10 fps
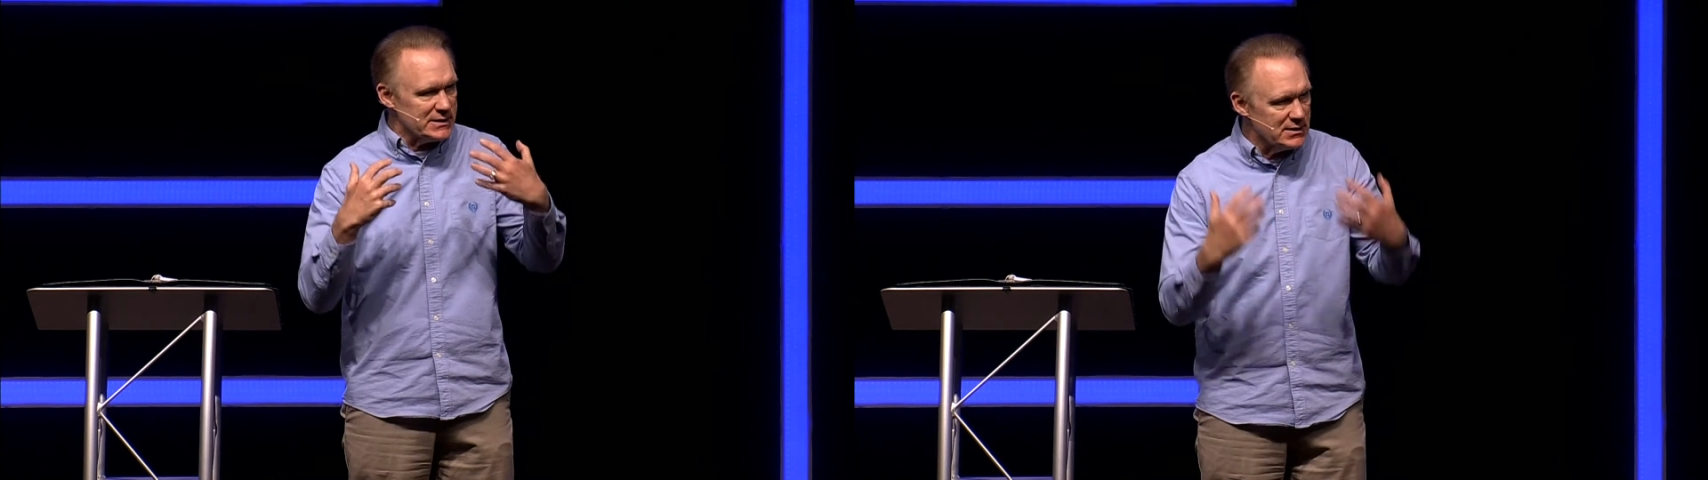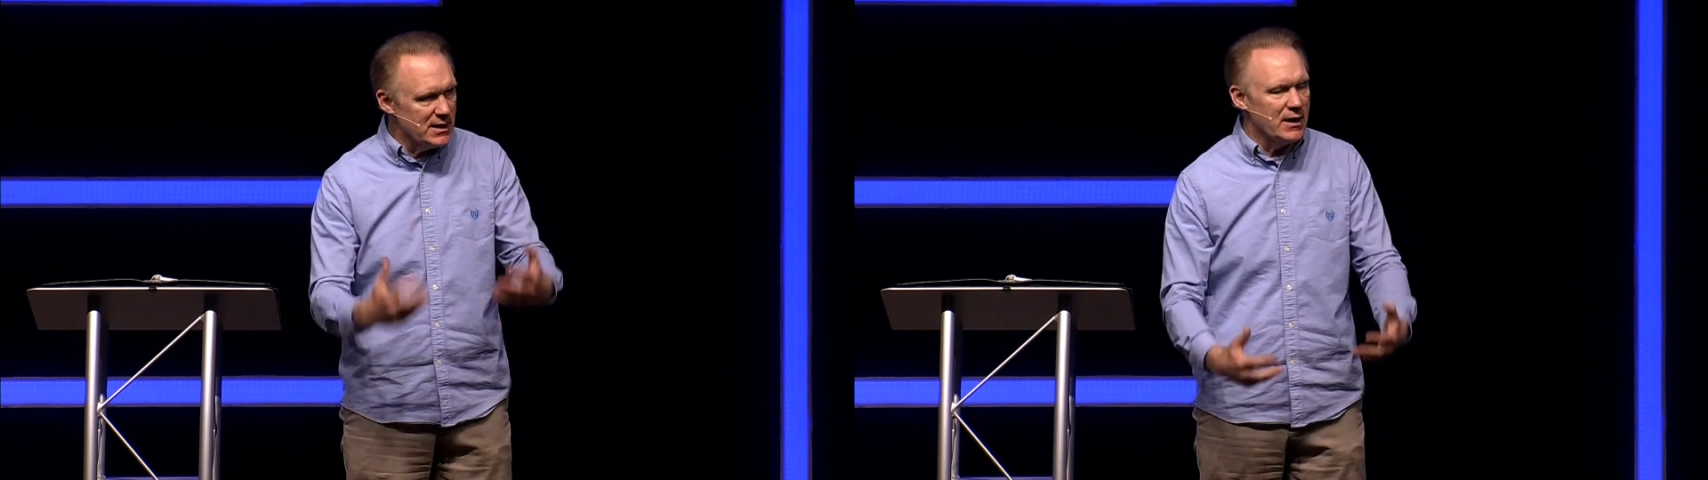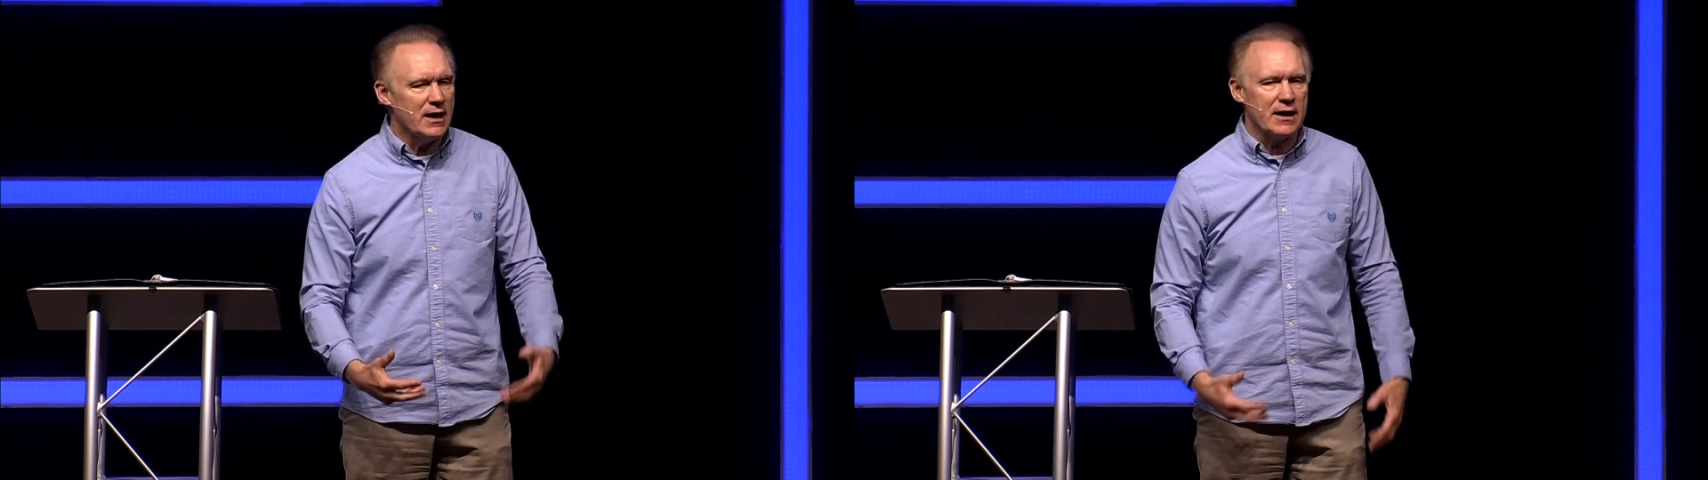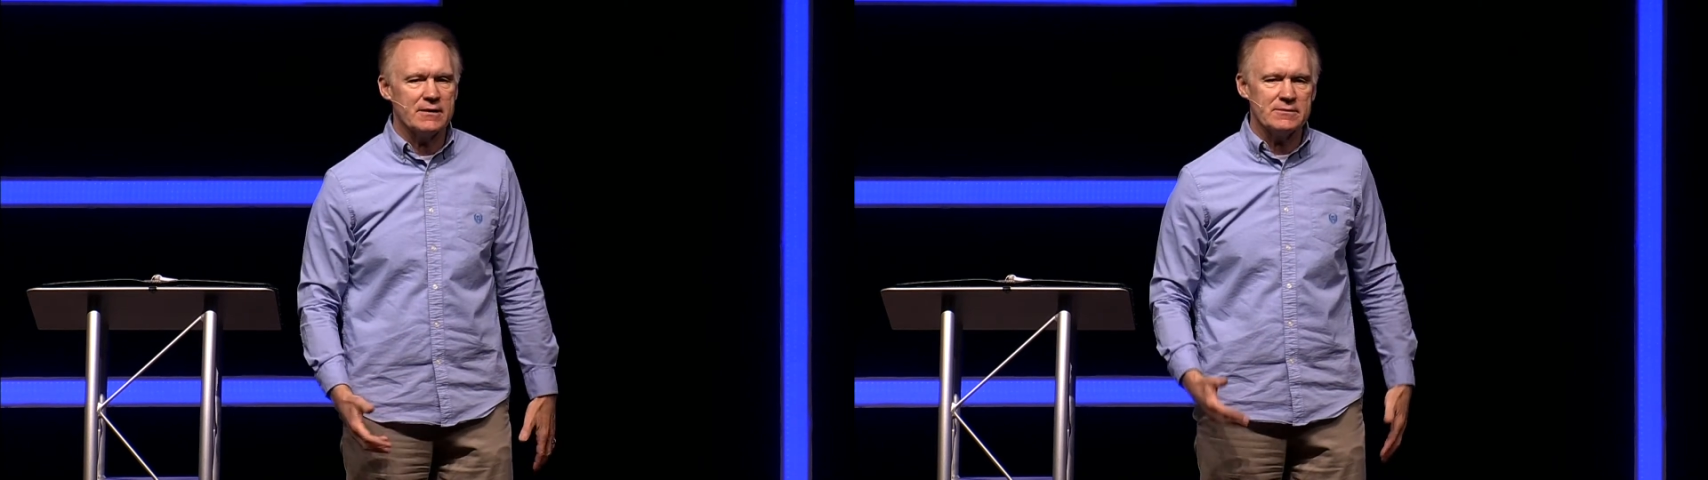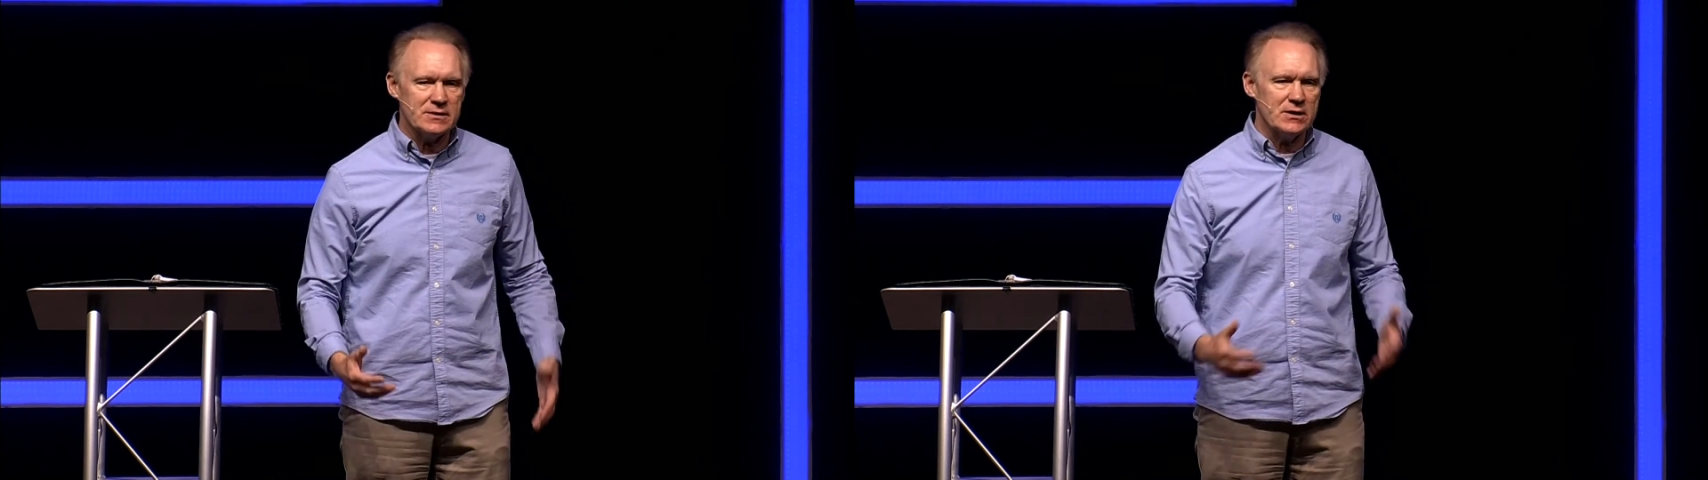And,
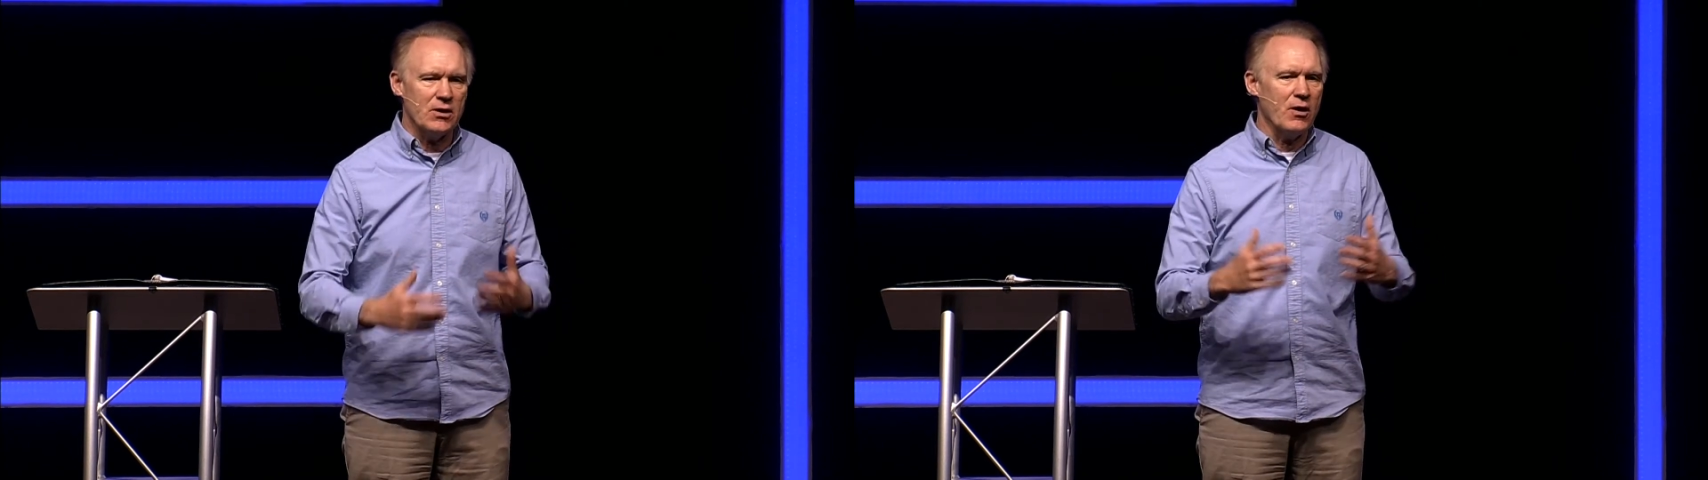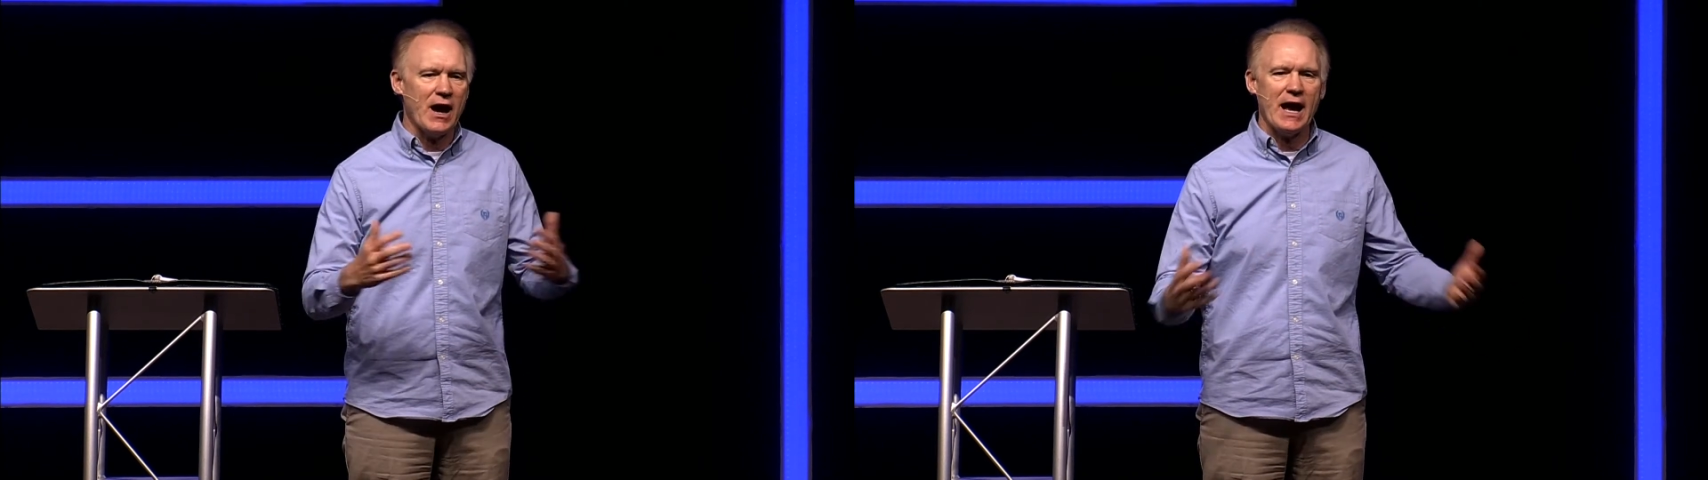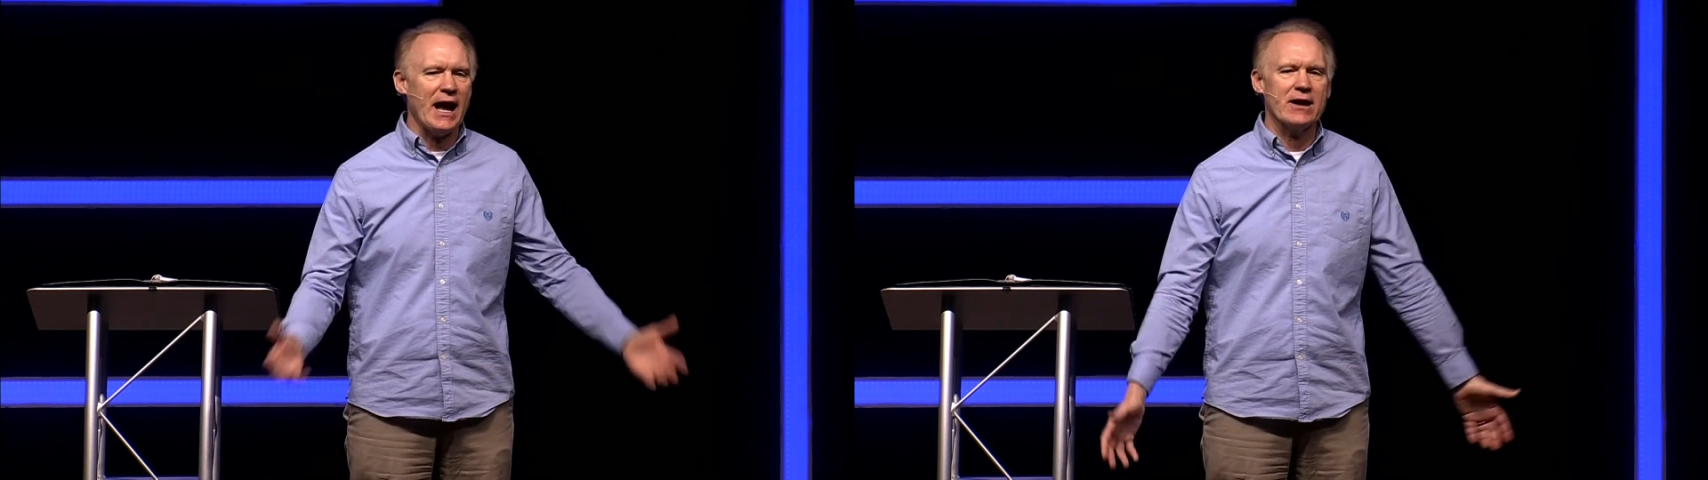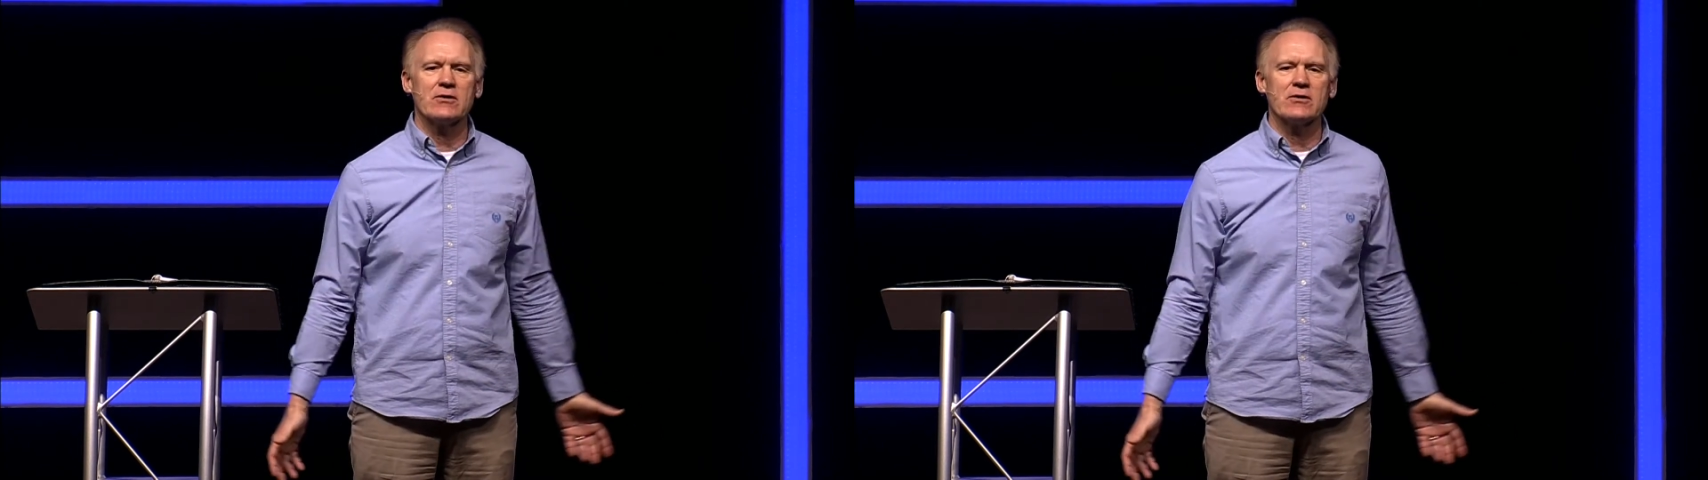uh, you know, I,